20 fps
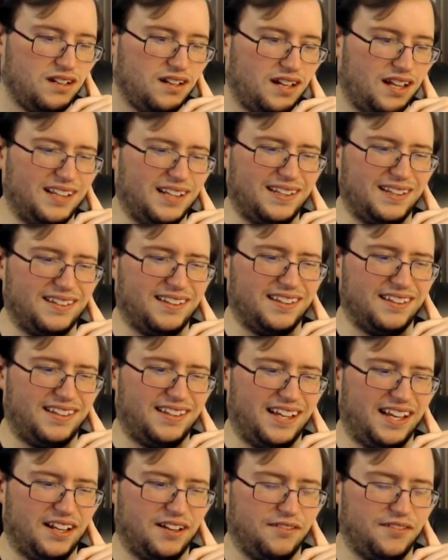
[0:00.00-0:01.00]
I think this is
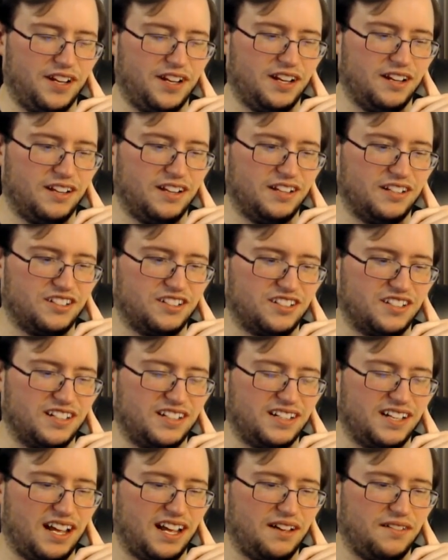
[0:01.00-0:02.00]
the end of the video. They just
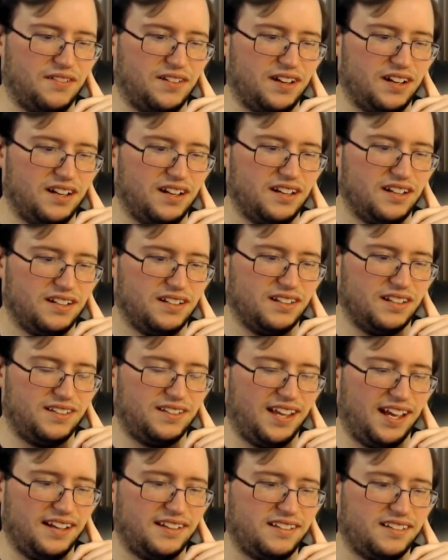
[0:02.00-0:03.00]
didn't have the
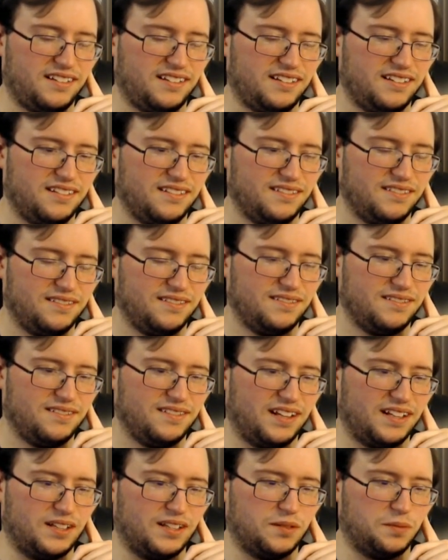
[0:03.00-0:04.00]
text
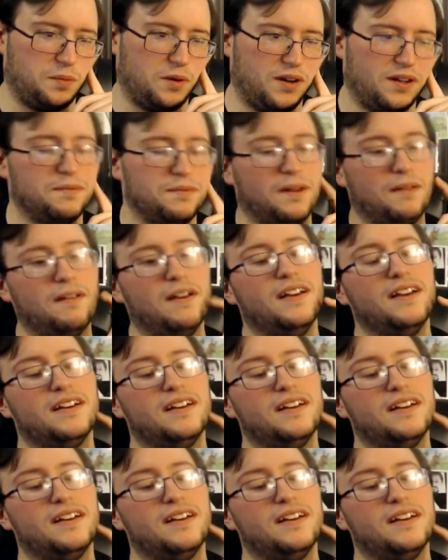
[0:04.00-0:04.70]
at this point. Maybe.